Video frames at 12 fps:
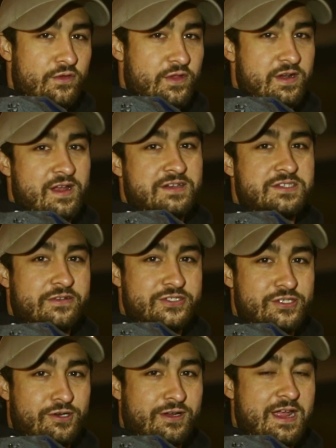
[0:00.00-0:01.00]
than not
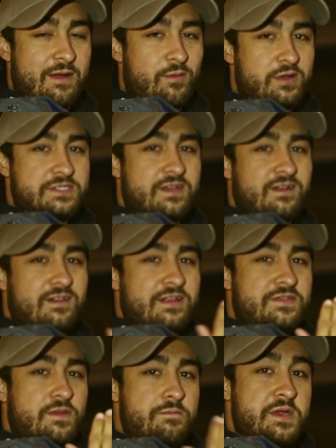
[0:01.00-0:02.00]
touching your camera. It's going to let
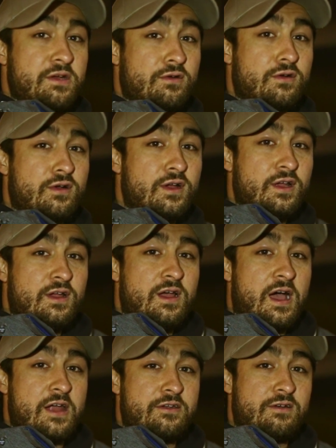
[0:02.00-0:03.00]
the mirror
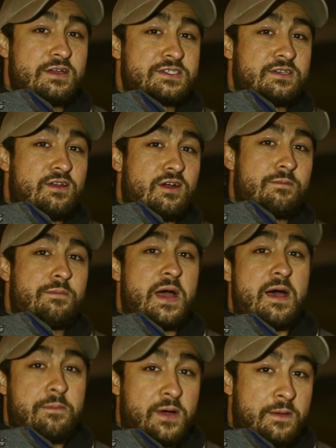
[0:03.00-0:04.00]
on your SLR
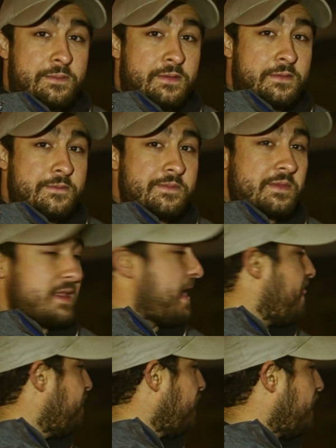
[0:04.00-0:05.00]
pop up,
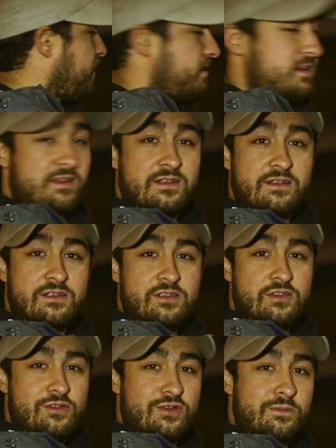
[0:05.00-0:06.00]
and then
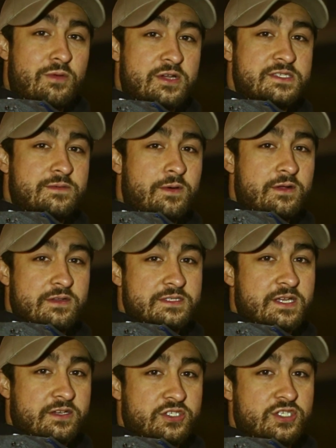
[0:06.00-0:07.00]
you can press the button and
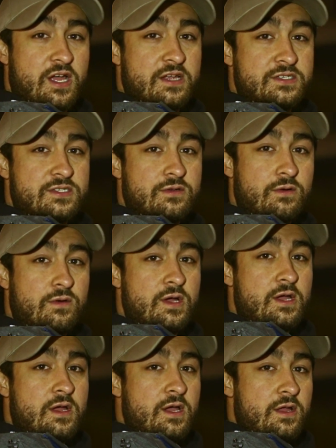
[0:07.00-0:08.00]
take a shot. So
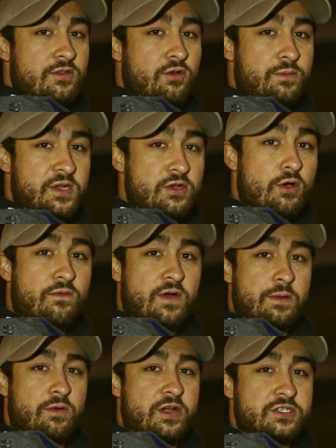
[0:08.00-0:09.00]
there'll be no
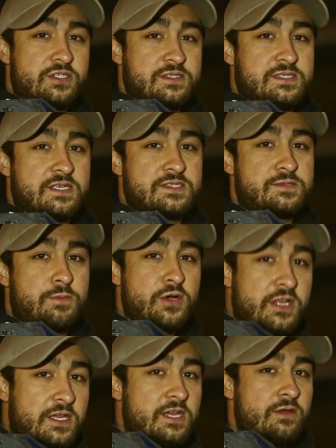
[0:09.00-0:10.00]
vibrations. That's
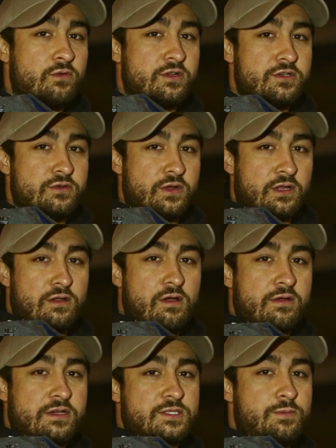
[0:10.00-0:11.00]
pretty key when you're doing a
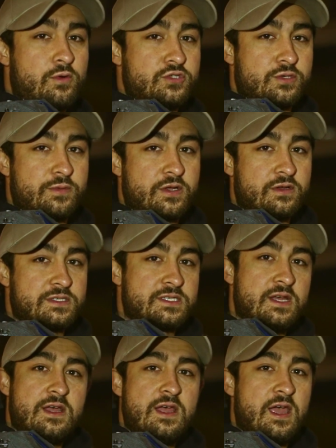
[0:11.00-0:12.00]
long exposure, because
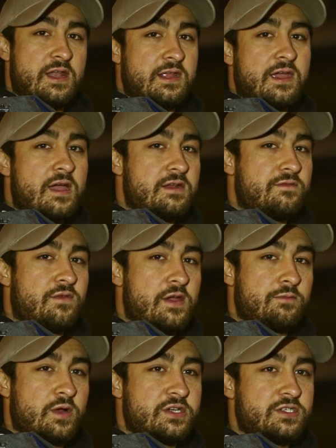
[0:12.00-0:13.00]
any kind of
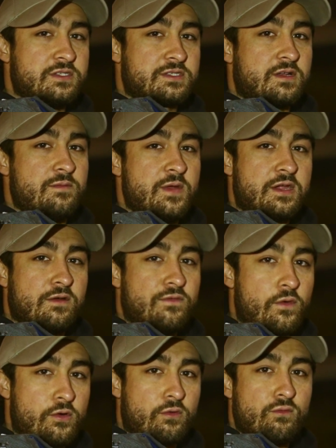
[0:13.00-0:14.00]
vibration is going to make your
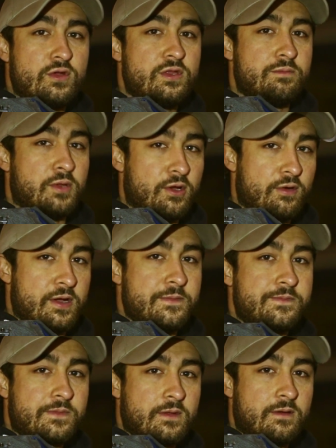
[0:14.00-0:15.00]
photo really blurry.
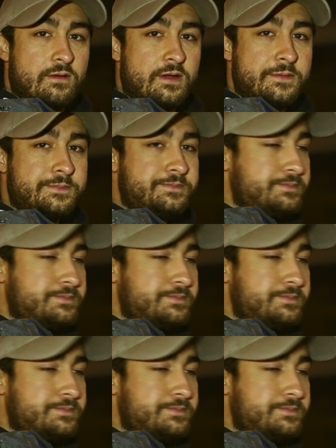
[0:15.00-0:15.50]
Alright?